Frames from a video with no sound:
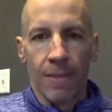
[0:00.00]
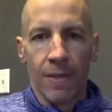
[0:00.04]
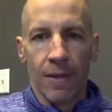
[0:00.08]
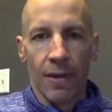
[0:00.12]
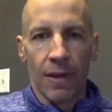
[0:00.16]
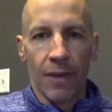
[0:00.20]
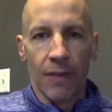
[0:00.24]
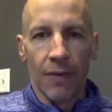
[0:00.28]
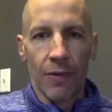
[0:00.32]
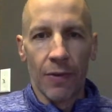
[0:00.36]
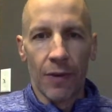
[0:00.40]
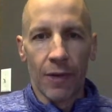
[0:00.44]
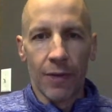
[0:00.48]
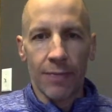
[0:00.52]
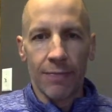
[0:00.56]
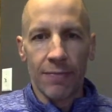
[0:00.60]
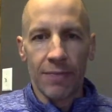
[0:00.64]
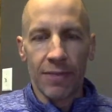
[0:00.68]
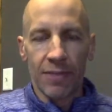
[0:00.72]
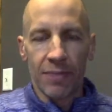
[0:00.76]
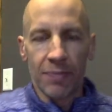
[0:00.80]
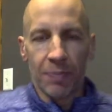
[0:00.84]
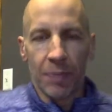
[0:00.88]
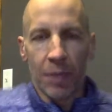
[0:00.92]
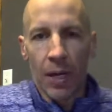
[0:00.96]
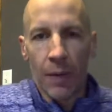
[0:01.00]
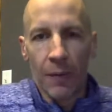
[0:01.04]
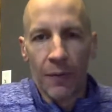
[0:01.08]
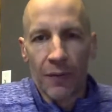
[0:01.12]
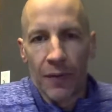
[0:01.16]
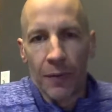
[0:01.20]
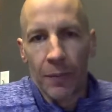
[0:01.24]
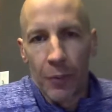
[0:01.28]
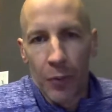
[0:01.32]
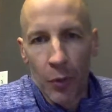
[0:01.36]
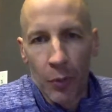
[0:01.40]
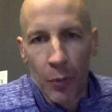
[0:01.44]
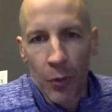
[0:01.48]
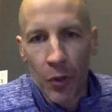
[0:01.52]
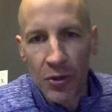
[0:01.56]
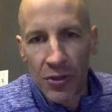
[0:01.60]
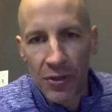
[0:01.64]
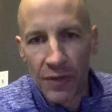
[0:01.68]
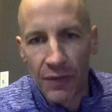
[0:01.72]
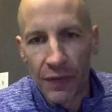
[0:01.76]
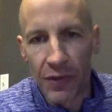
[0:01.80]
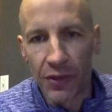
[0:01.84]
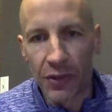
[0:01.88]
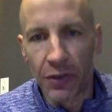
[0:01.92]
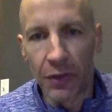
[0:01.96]
Hey everyone, it's Bob from
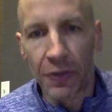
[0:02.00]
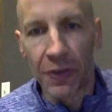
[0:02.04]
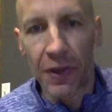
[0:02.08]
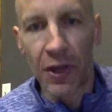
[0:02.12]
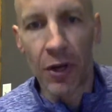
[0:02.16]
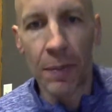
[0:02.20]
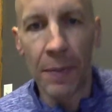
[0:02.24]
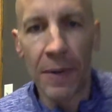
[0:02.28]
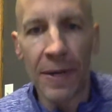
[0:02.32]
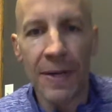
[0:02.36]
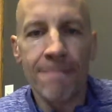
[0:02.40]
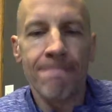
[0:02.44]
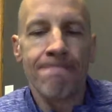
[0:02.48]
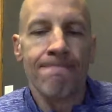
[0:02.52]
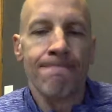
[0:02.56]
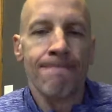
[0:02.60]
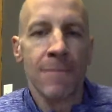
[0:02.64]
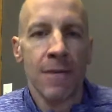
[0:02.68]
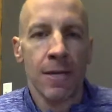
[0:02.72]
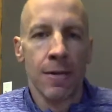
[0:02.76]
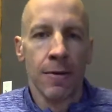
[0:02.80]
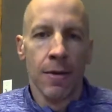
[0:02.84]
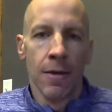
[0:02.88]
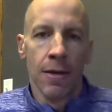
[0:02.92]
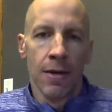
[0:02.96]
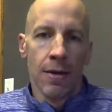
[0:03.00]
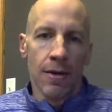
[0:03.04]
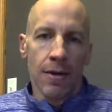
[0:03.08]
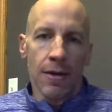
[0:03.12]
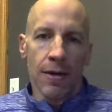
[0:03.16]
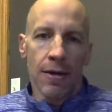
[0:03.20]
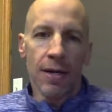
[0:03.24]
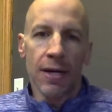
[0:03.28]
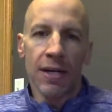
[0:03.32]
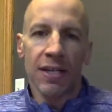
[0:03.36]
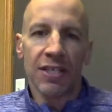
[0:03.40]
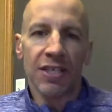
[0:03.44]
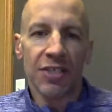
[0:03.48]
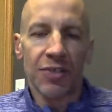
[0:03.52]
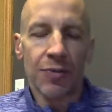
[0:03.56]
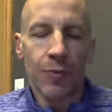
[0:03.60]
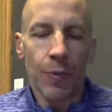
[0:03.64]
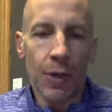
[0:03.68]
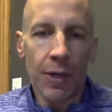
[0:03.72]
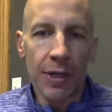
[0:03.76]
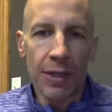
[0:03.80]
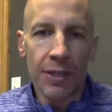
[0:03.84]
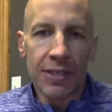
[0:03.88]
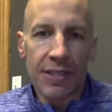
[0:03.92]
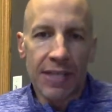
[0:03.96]
ProMotion Physical Therapy. I just
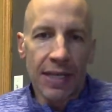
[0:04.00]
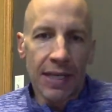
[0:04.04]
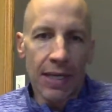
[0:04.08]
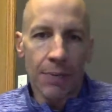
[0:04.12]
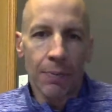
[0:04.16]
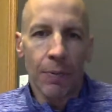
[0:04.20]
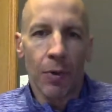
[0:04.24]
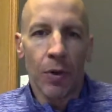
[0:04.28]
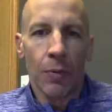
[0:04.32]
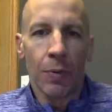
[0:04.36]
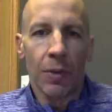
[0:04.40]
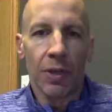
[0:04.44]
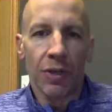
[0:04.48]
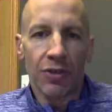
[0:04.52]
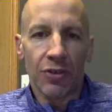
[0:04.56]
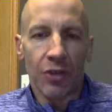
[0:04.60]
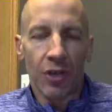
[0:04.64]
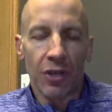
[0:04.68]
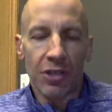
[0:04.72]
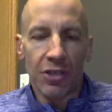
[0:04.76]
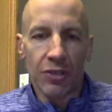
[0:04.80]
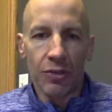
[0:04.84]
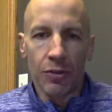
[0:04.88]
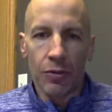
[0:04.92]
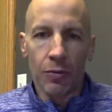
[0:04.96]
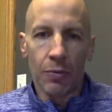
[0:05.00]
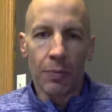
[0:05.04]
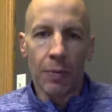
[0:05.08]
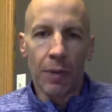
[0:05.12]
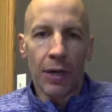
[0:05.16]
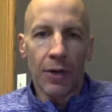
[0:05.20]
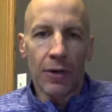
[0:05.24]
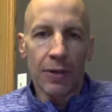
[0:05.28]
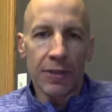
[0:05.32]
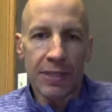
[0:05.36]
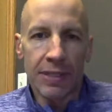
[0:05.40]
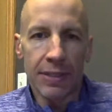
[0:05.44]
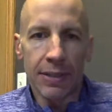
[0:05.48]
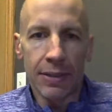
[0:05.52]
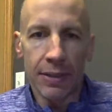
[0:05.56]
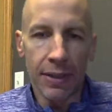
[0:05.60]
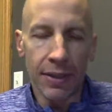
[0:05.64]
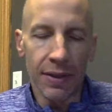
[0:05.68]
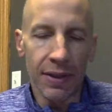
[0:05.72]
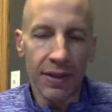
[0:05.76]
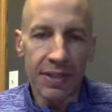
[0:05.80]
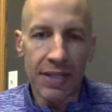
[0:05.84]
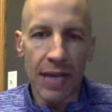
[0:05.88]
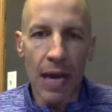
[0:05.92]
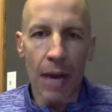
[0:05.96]
want to take a moment and talk to you about
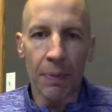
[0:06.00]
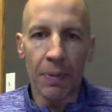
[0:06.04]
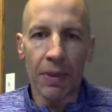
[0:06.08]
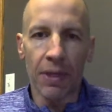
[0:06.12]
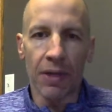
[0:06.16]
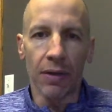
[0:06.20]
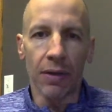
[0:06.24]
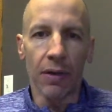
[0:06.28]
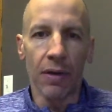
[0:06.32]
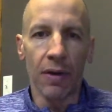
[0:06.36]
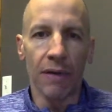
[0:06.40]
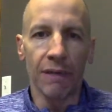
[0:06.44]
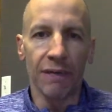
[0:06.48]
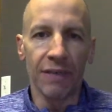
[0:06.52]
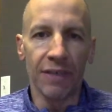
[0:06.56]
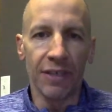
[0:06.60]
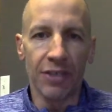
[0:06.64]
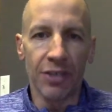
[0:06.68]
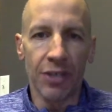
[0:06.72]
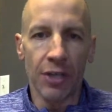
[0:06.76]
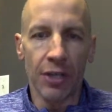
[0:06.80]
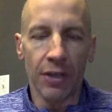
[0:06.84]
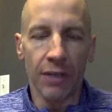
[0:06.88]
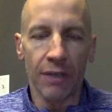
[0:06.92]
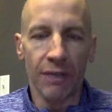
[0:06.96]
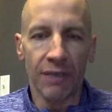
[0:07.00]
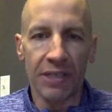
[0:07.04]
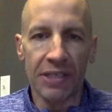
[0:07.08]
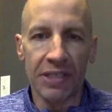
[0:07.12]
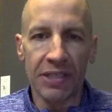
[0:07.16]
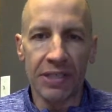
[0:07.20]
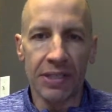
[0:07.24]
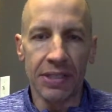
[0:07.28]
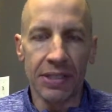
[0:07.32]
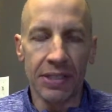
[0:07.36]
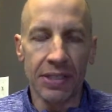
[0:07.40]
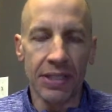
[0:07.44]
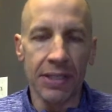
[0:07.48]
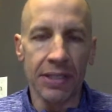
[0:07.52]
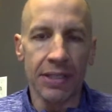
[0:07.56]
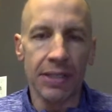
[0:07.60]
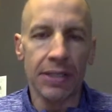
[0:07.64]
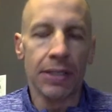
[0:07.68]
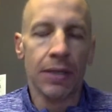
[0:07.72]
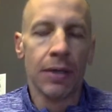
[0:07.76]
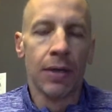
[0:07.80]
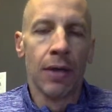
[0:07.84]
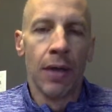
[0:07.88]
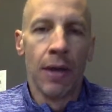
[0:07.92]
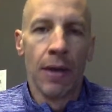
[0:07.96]
the topic of degenerative disc
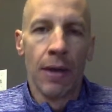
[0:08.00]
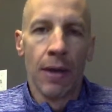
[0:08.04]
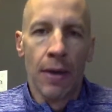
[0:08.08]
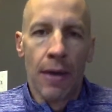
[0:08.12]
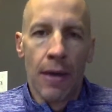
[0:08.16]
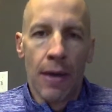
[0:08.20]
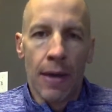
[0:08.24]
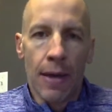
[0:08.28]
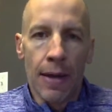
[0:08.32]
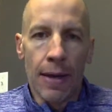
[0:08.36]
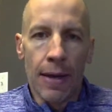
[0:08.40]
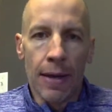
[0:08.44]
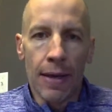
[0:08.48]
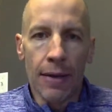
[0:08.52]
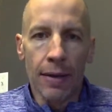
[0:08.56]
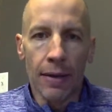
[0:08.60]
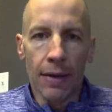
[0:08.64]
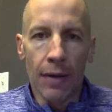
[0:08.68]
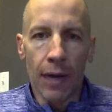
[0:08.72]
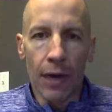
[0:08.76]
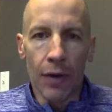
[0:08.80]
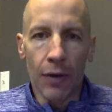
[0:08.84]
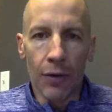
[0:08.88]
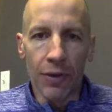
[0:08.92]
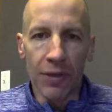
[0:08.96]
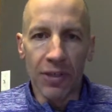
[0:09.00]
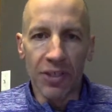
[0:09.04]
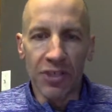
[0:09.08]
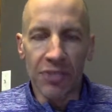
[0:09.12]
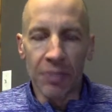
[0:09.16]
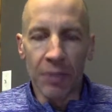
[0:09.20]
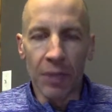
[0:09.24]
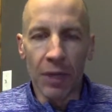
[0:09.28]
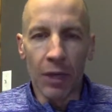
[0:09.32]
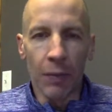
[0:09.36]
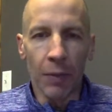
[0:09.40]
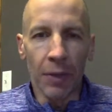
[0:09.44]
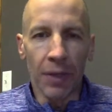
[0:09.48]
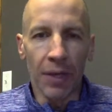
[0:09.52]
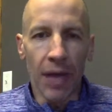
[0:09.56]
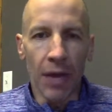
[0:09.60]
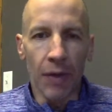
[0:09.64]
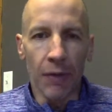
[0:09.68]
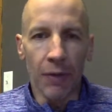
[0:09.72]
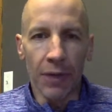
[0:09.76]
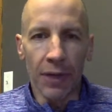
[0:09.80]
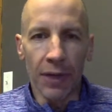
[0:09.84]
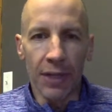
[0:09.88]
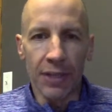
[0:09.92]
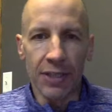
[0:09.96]
disease and how this may or may
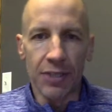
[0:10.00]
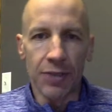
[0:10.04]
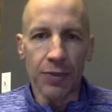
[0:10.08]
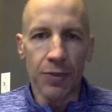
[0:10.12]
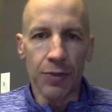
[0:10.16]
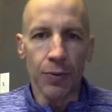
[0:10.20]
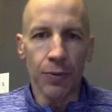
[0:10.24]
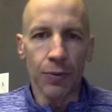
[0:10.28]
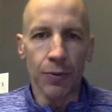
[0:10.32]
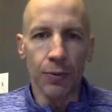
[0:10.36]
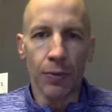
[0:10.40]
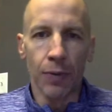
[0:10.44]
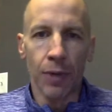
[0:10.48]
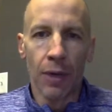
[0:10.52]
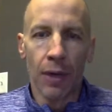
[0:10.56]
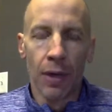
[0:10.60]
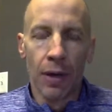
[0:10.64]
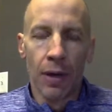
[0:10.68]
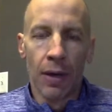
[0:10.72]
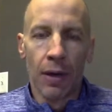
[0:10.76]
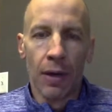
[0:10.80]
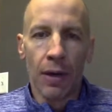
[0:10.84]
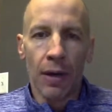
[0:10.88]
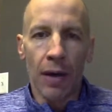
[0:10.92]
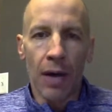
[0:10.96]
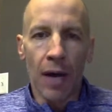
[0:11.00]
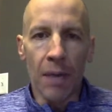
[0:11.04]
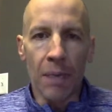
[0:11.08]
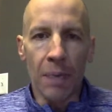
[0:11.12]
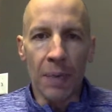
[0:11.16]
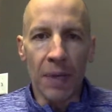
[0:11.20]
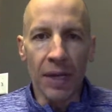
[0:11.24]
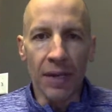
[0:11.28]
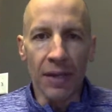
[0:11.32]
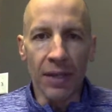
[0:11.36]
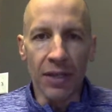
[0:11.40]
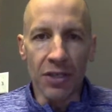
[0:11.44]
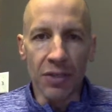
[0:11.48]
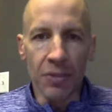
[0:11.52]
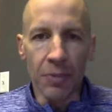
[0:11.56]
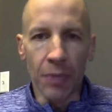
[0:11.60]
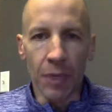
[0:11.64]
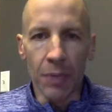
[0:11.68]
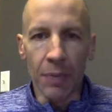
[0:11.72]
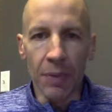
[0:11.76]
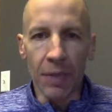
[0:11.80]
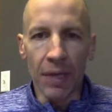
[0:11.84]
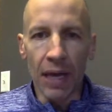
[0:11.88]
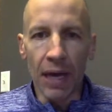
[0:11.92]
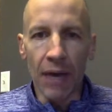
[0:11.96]
not relate to pain that you
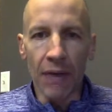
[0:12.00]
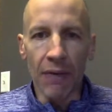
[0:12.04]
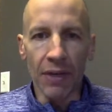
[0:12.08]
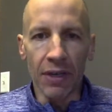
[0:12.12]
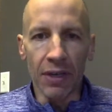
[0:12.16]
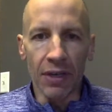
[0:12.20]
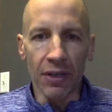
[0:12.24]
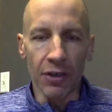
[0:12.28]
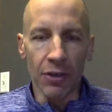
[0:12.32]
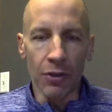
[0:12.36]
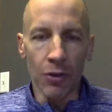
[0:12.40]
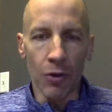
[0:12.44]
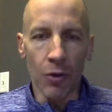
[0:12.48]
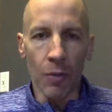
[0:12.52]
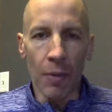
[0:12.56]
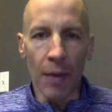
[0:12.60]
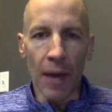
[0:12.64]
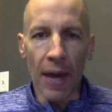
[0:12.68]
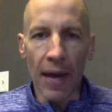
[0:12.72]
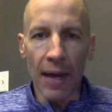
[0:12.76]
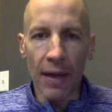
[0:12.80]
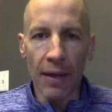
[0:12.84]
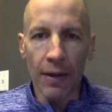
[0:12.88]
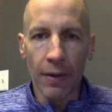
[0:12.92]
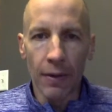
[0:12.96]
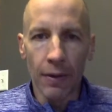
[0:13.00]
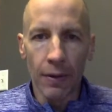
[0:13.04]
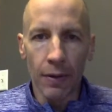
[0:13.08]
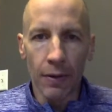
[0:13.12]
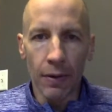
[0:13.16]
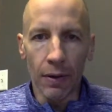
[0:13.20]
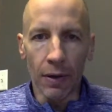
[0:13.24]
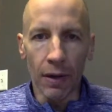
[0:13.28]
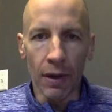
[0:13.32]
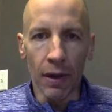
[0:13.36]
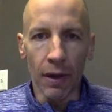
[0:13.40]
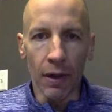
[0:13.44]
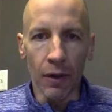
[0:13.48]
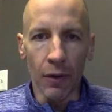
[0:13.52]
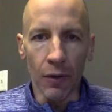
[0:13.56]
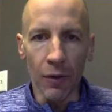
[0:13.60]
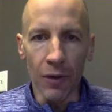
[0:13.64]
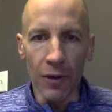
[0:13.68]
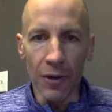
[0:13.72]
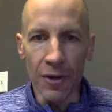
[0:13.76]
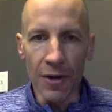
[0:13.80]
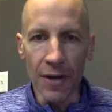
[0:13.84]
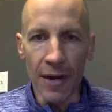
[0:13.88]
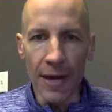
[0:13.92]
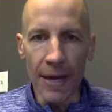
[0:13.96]
might be having in your low back or
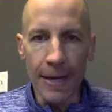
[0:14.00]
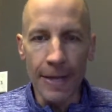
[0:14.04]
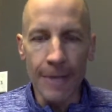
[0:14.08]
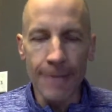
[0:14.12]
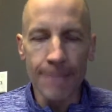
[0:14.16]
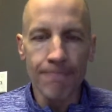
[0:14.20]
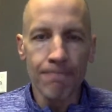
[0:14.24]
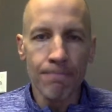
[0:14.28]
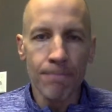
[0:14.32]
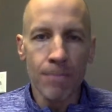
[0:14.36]
your neck.